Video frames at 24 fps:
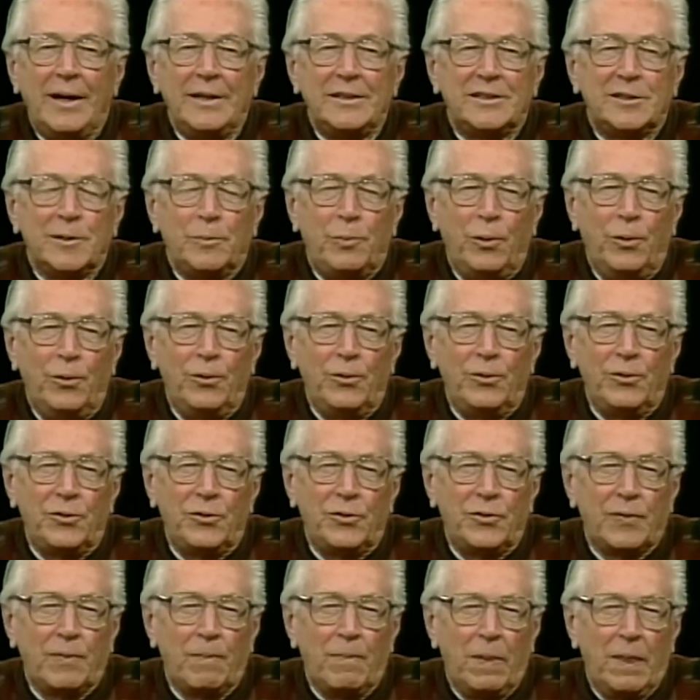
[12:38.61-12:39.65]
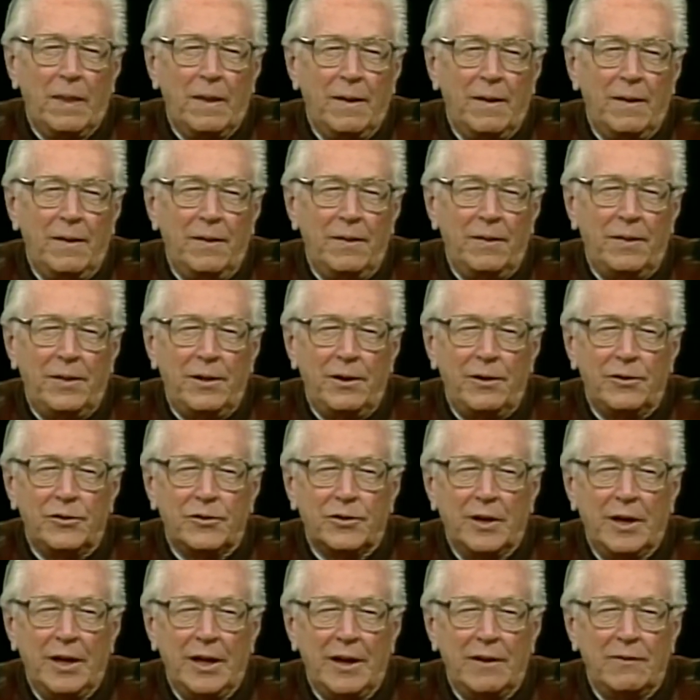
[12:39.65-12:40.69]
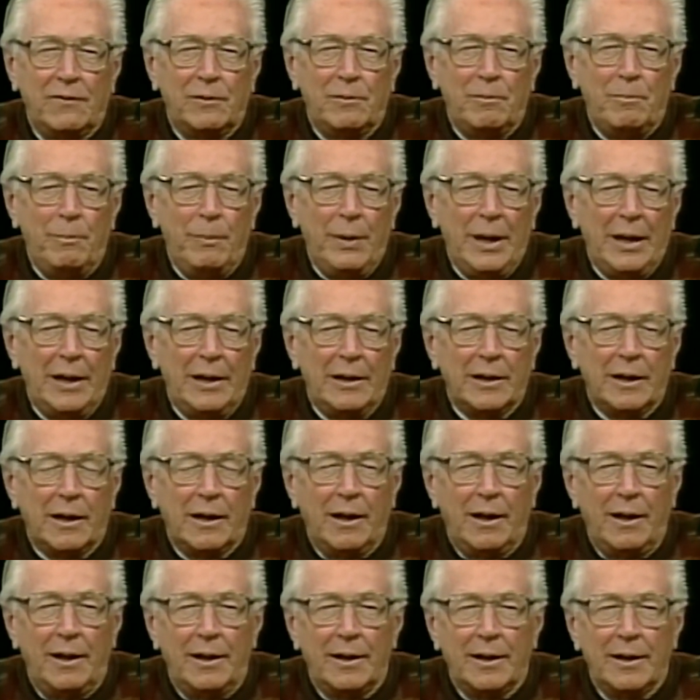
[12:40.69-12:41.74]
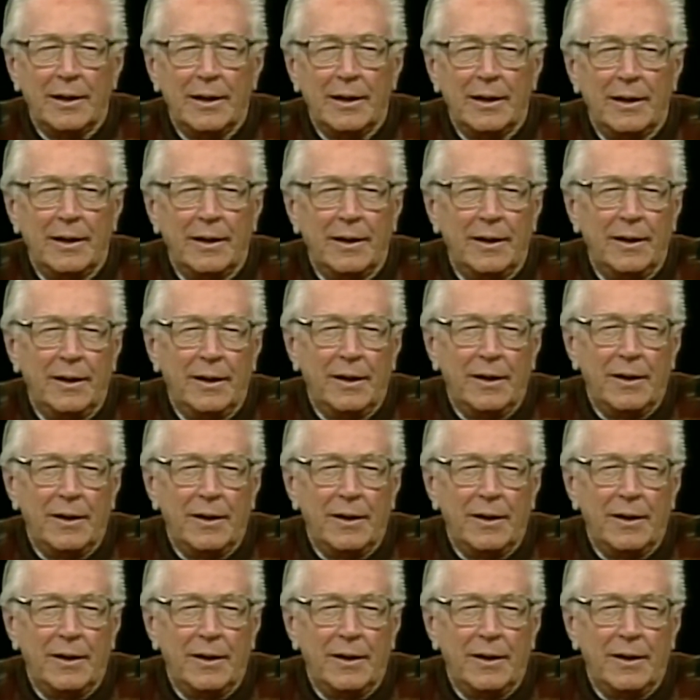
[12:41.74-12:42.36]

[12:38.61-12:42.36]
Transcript: I suppose there's kind of a melancholy